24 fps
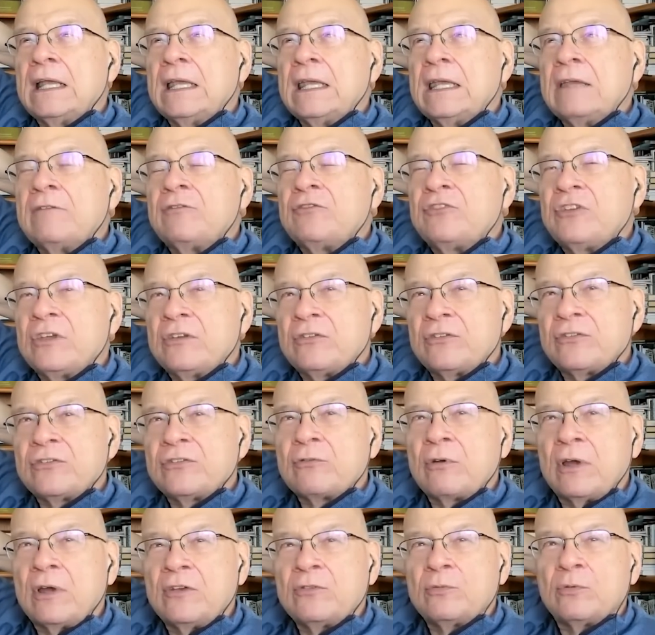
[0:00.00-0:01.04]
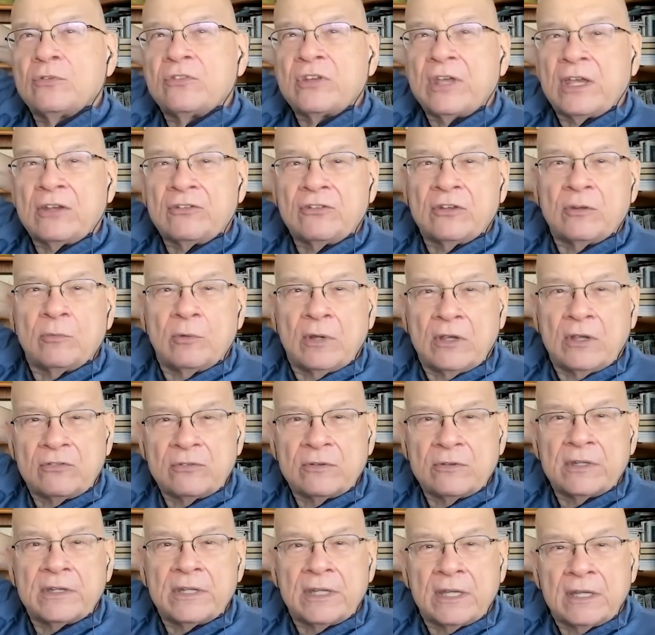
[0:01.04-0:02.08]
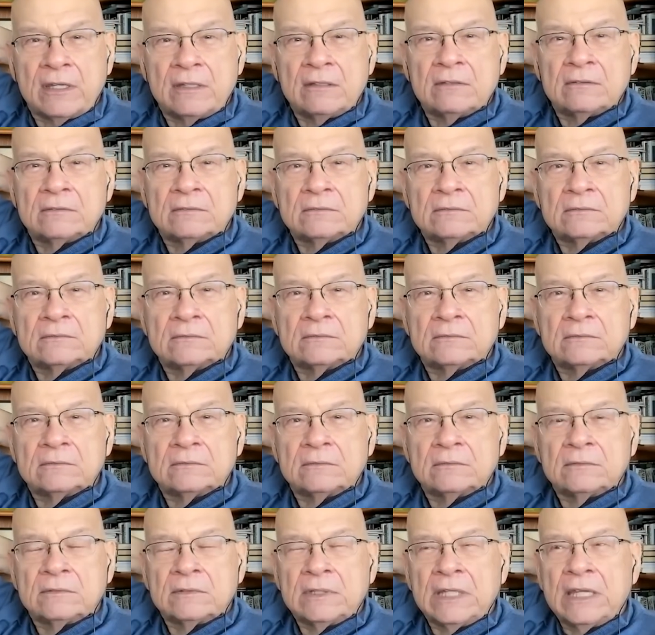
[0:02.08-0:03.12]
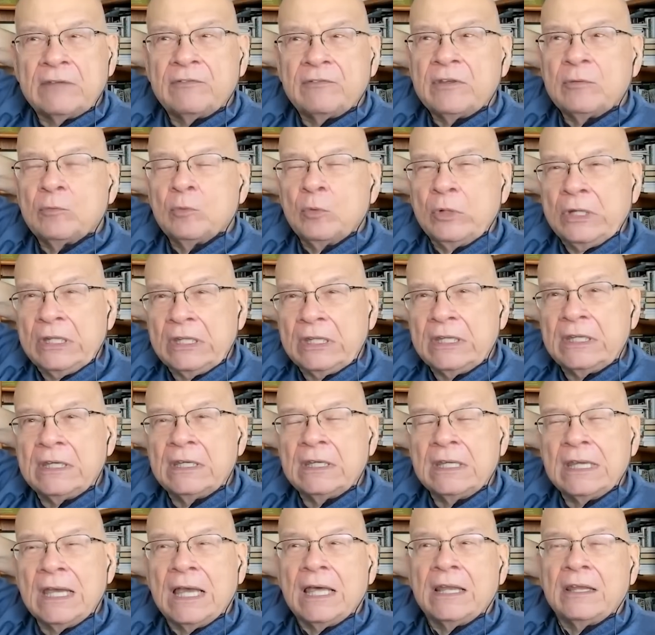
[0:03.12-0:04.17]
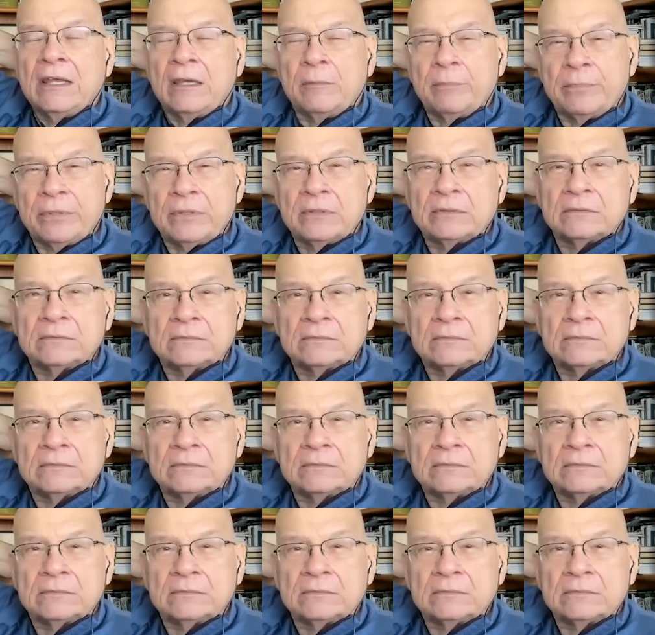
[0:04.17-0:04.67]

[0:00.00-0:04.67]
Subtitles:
If Jesus Christ was actually raised from the dead, if he really got up,